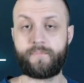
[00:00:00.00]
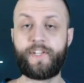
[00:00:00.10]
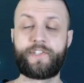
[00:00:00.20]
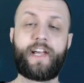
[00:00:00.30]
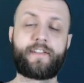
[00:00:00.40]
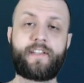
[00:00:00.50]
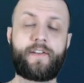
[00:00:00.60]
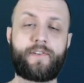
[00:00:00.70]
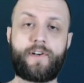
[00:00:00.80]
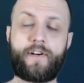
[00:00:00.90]
Their
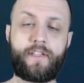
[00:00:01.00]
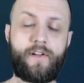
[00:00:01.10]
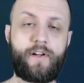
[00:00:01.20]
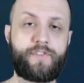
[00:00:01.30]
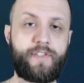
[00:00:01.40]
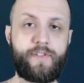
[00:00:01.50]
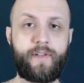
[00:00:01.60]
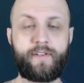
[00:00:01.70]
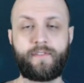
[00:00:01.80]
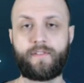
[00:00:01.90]
testnet was already launched, and you
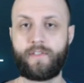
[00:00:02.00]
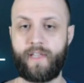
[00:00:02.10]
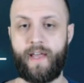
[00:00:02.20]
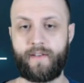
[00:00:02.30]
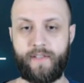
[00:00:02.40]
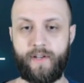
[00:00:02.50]
can look at, you